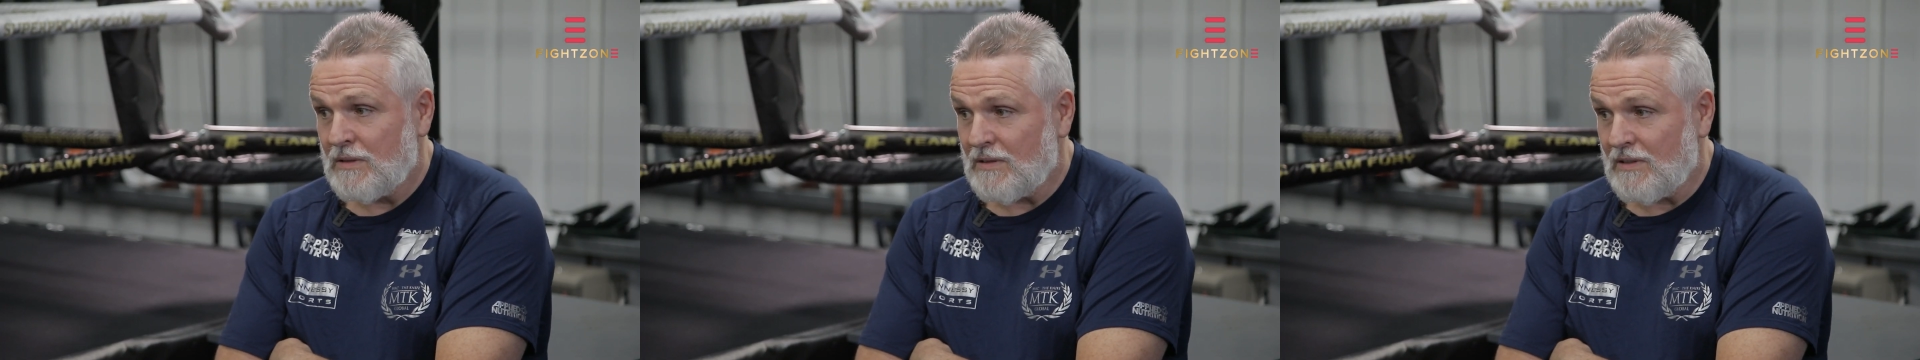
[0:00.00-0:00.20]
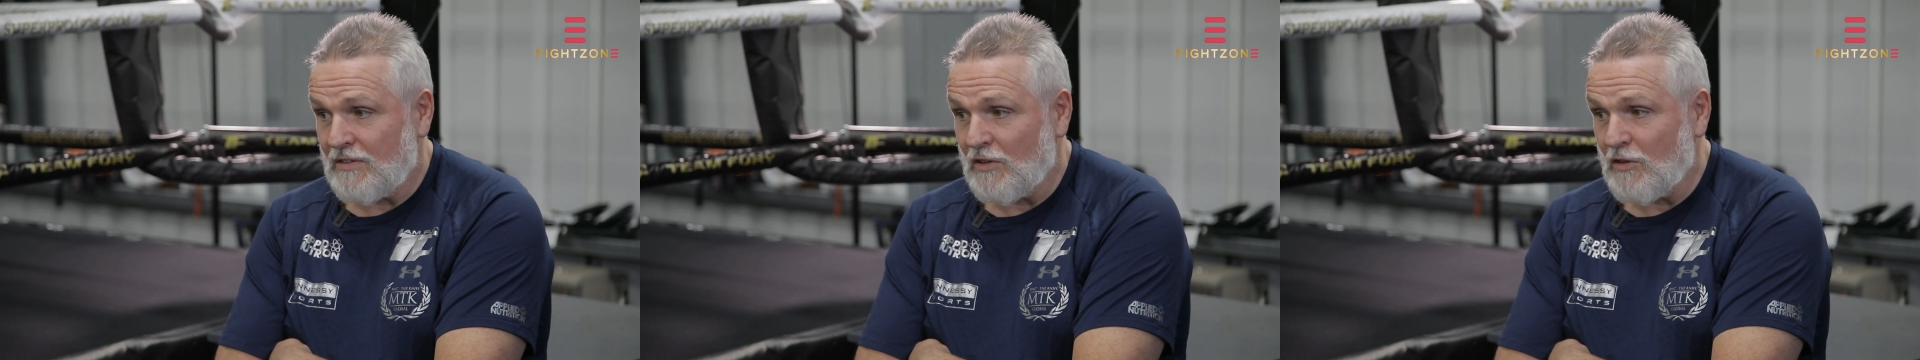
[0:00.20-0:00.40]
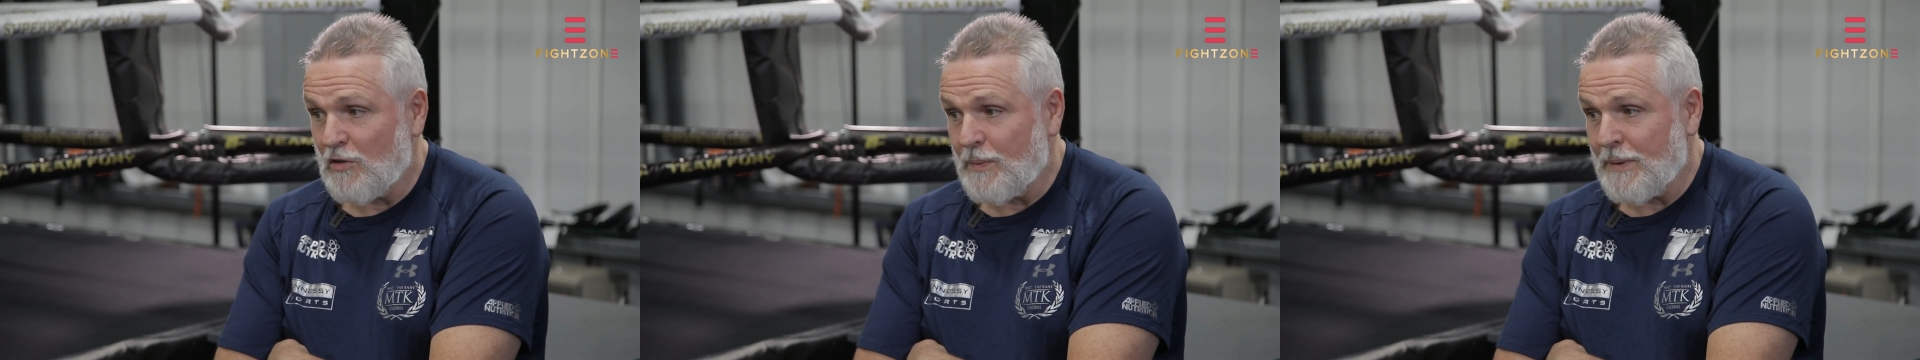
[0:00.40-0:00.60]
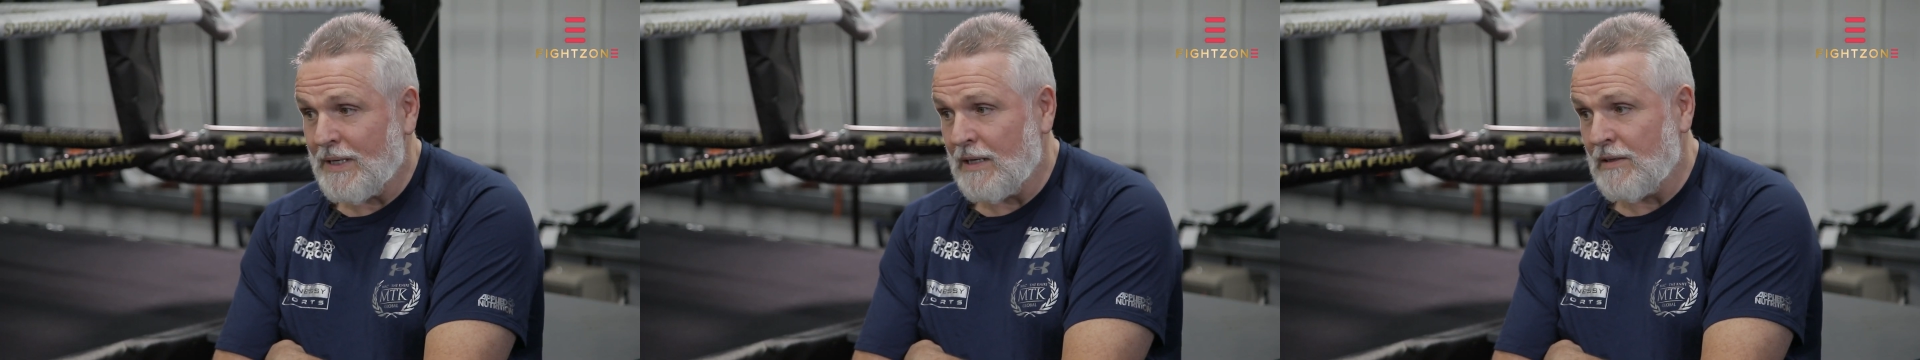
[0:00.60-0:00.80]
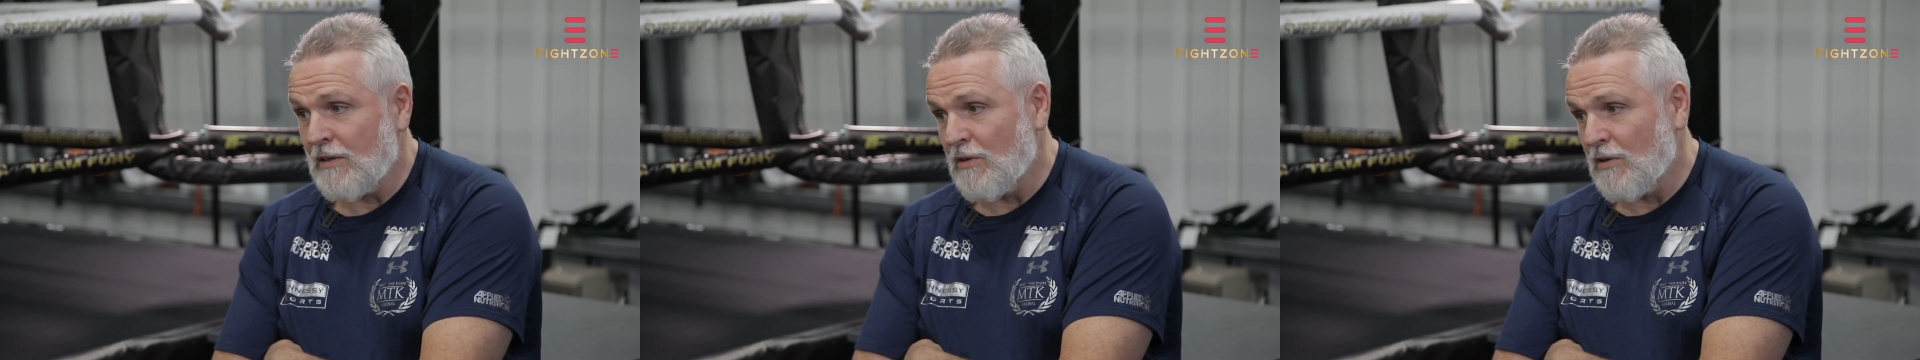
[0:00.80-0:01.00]
they seem to be
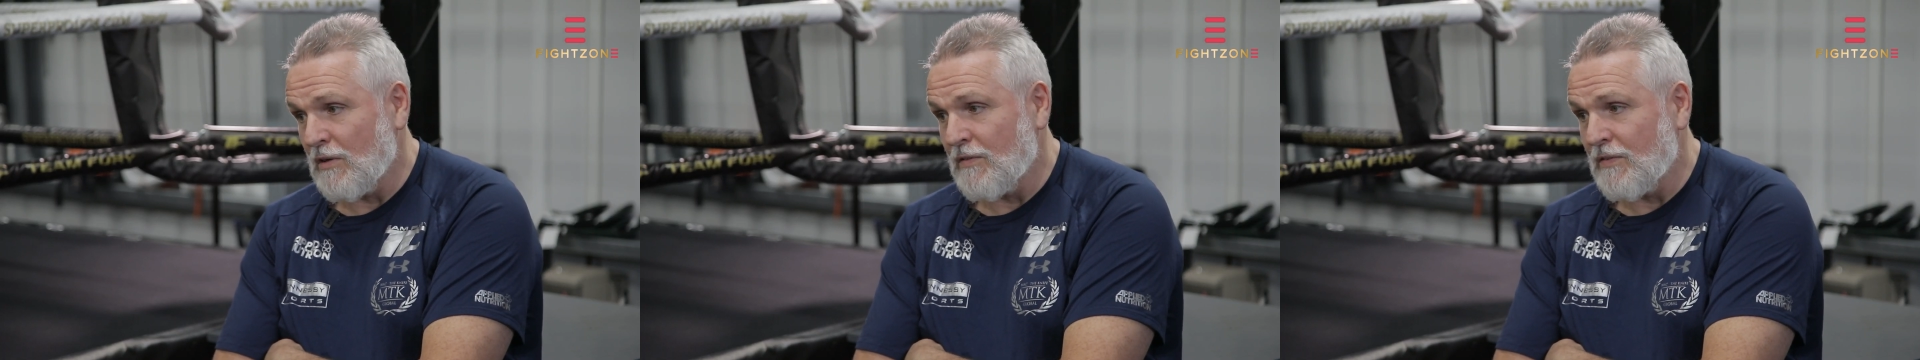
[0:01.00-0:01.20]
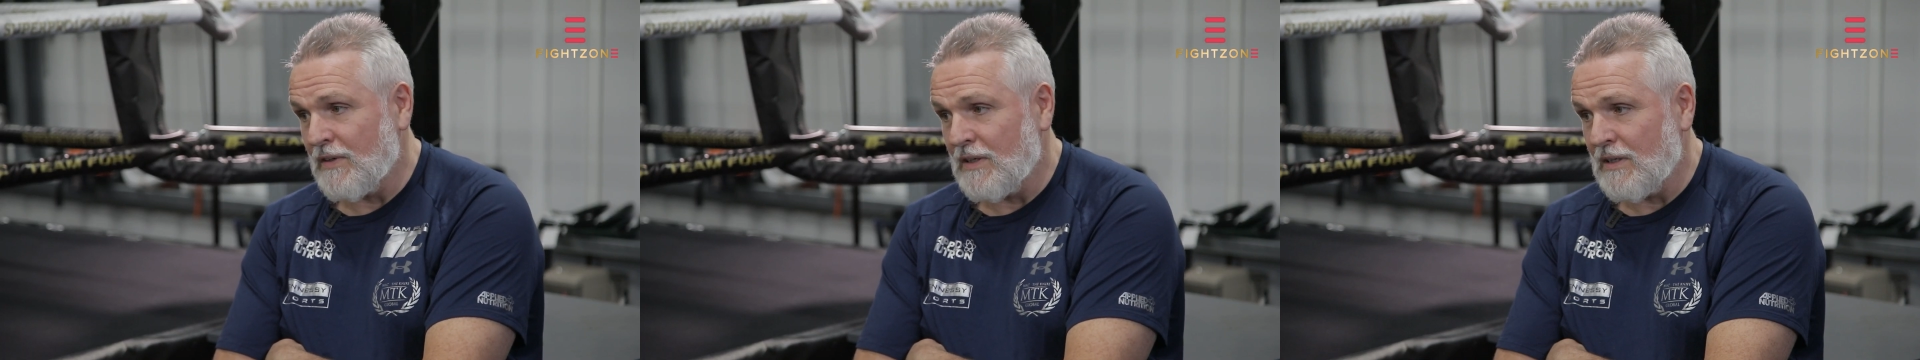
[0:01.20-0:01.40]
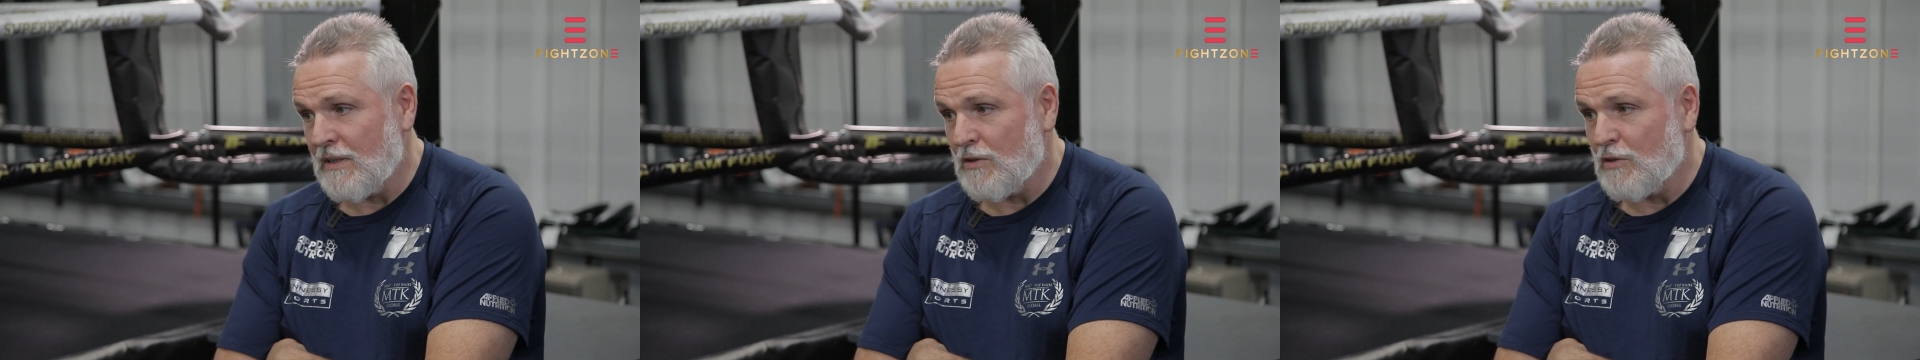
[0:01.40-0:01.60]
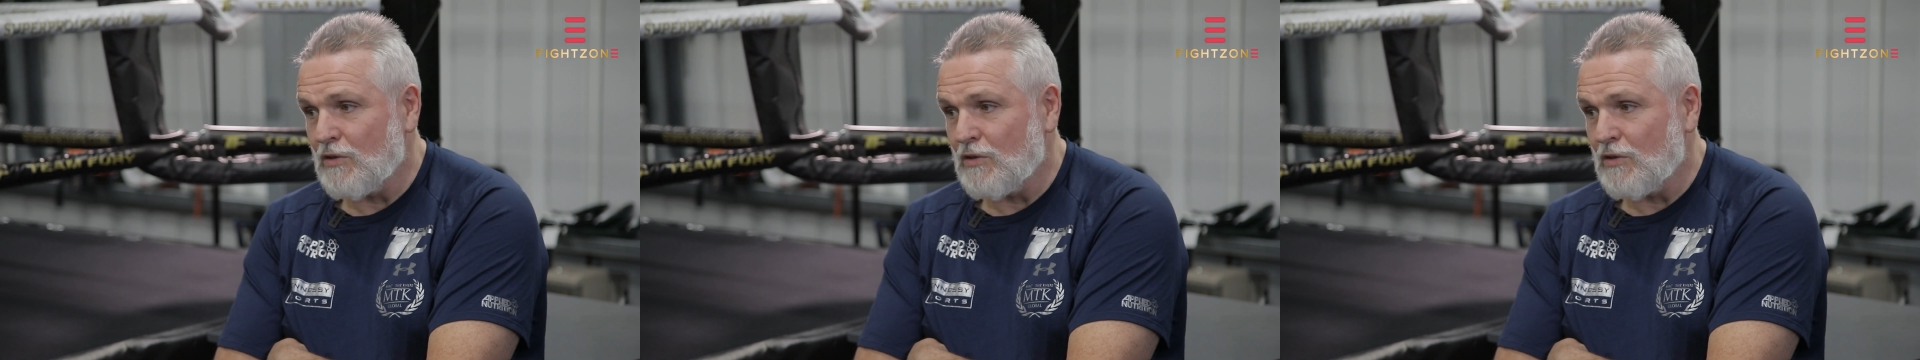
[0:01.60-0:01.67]
getting a lot of